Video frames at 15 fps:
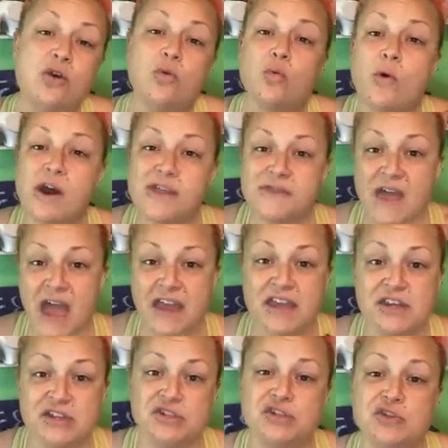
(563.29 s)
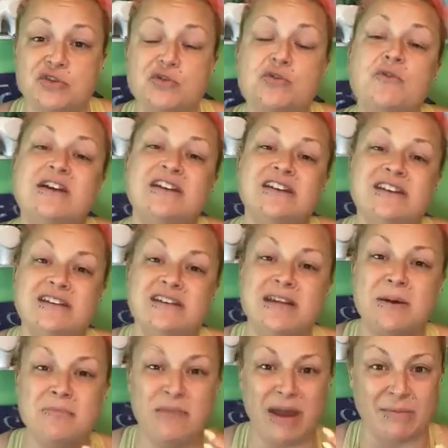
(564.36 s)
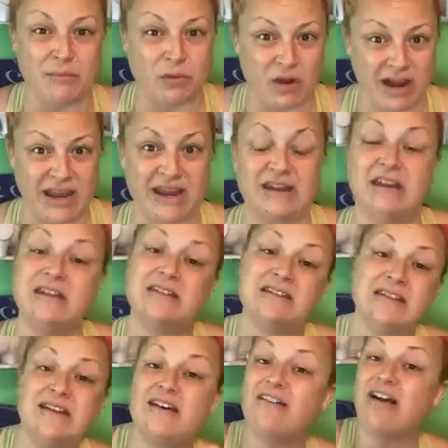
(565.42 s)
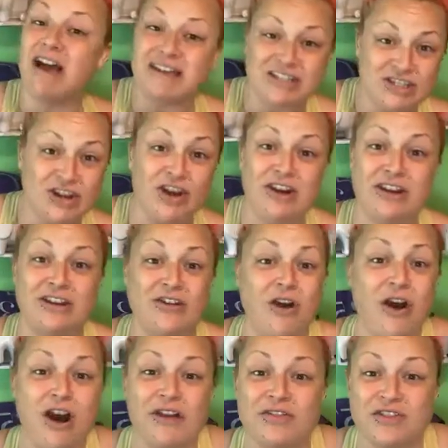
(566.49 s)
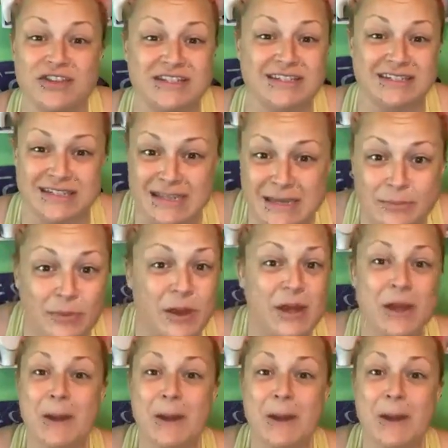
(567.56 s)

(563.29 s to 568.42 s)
what that can do in my brain until I started on this deep